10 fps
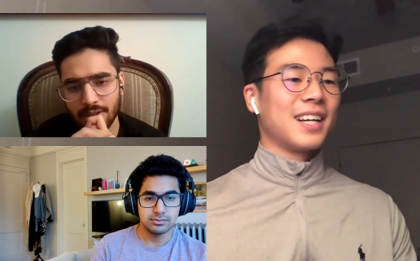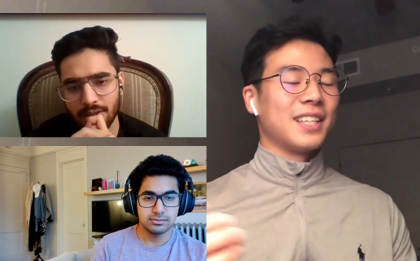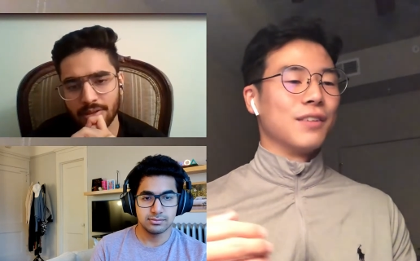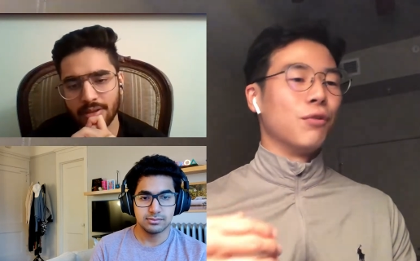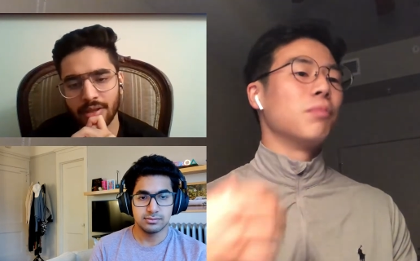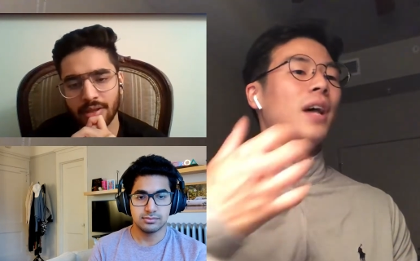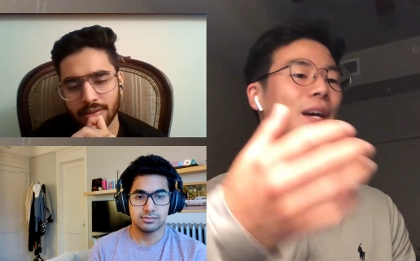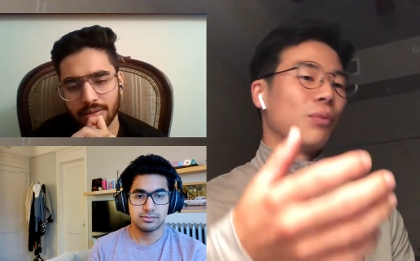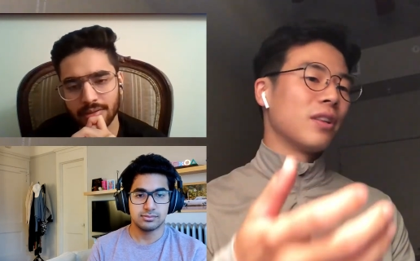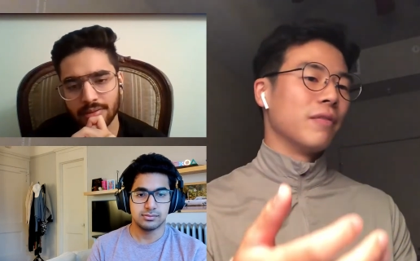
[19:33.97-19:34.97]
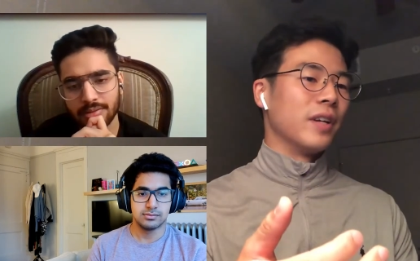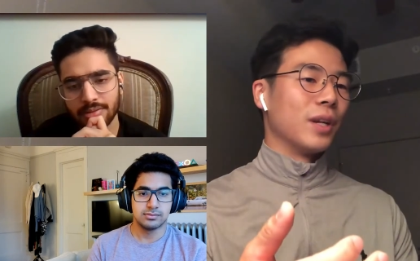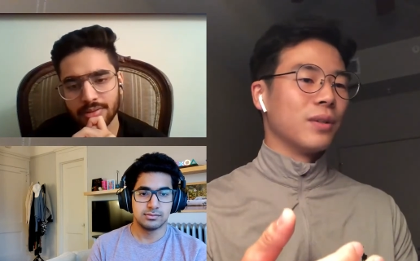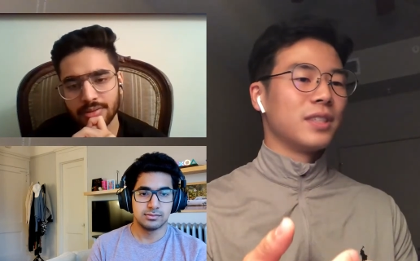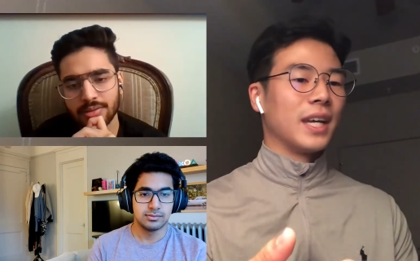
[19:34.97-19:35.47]
Speaker 1: kind of reply okay. with a
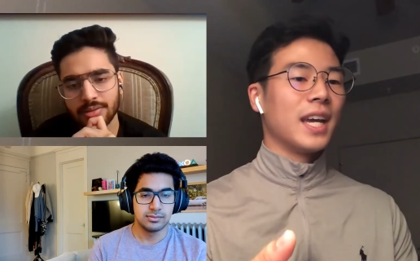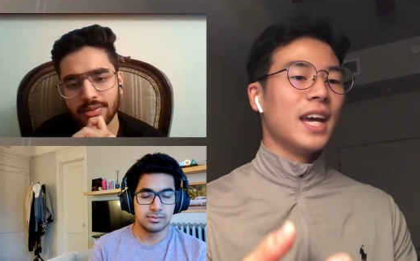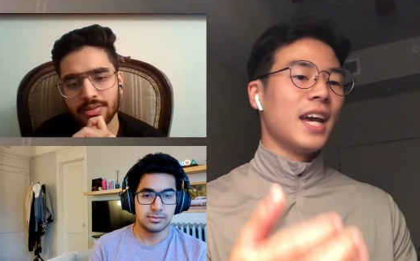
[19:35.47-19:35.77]
video saying